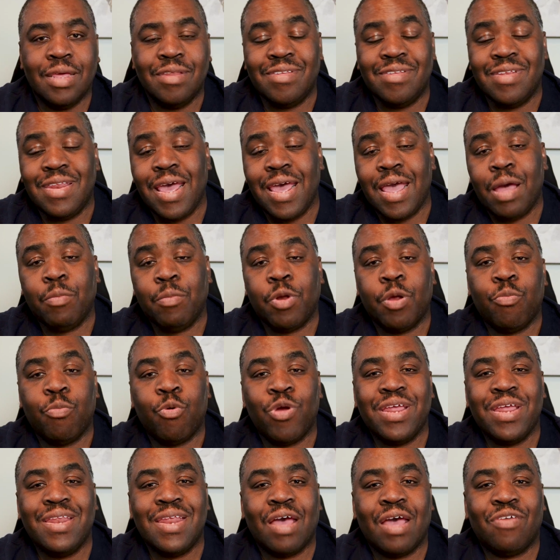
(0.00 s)
And today I'm going to
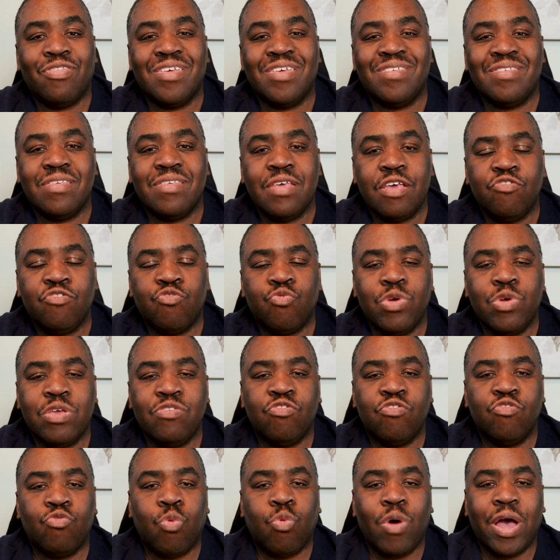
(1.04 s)
break down the 6
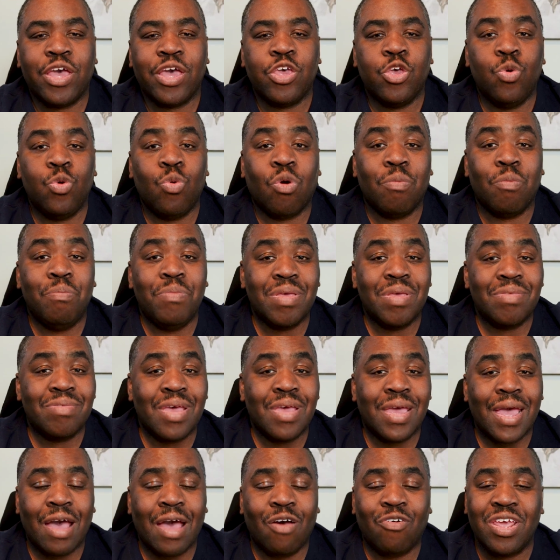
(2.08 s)
reasons why you are
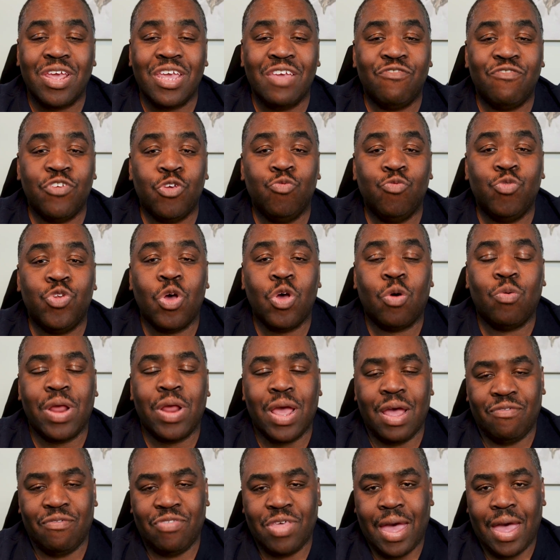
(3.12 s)
missing out if you don't
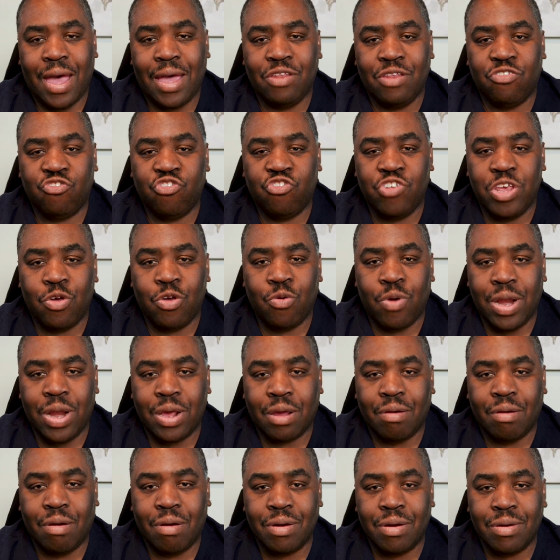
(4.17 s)
have the IHG credit
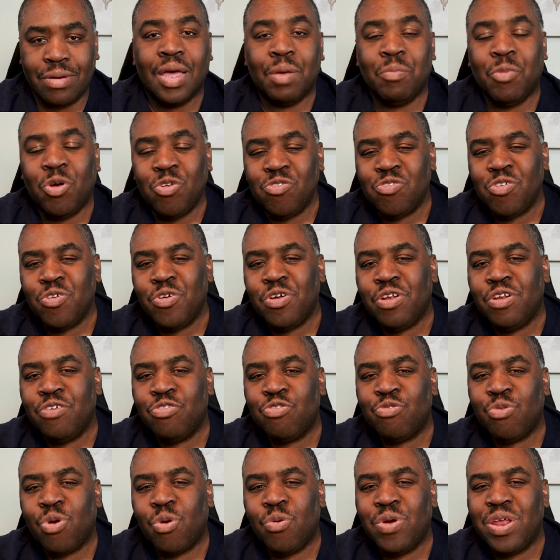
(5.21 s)
card. I'm also going to
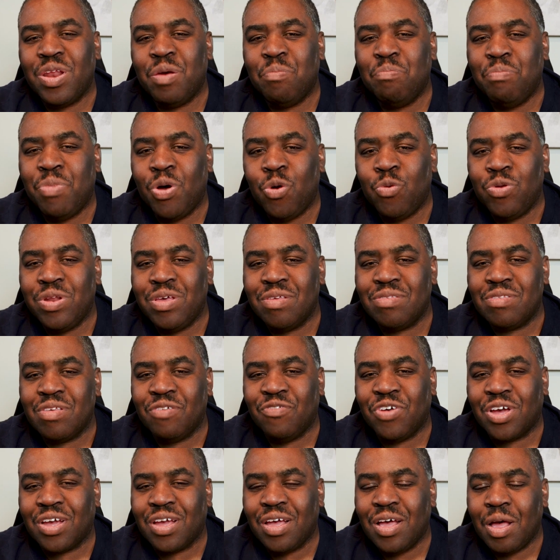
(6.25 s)
throw in a bonus
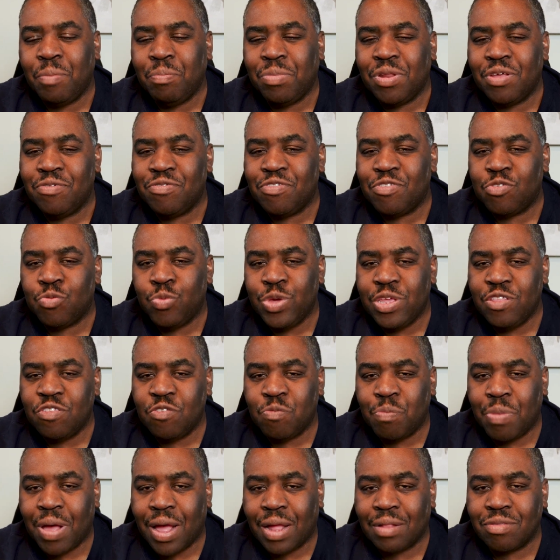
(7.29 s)
of a couple of sweet
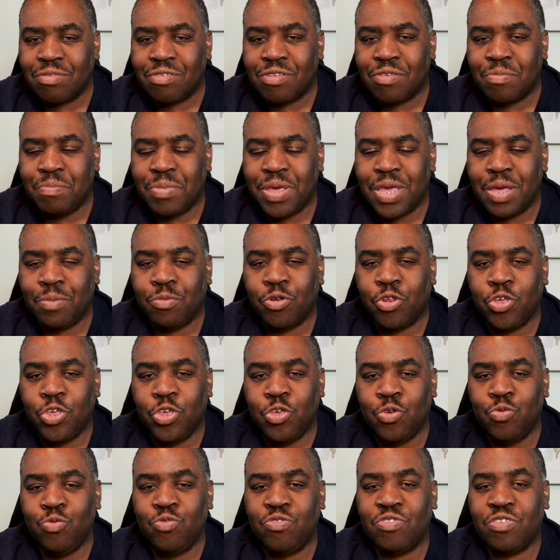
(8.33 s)
spots to be able to
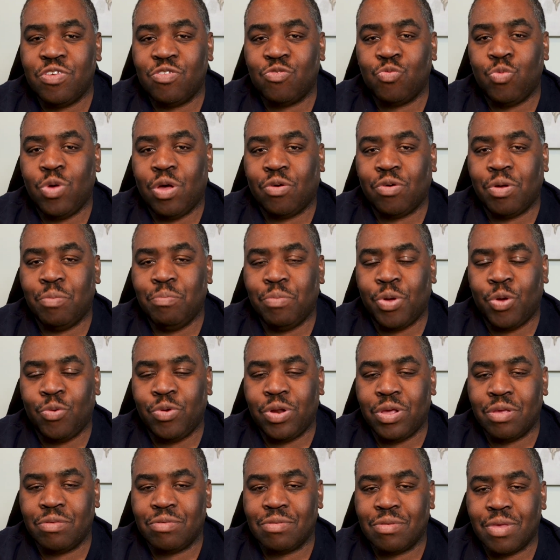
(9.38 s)
use this welcome
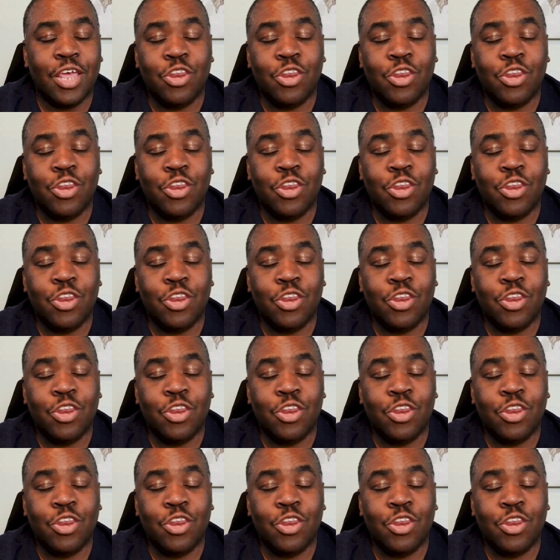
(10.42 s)
bonus.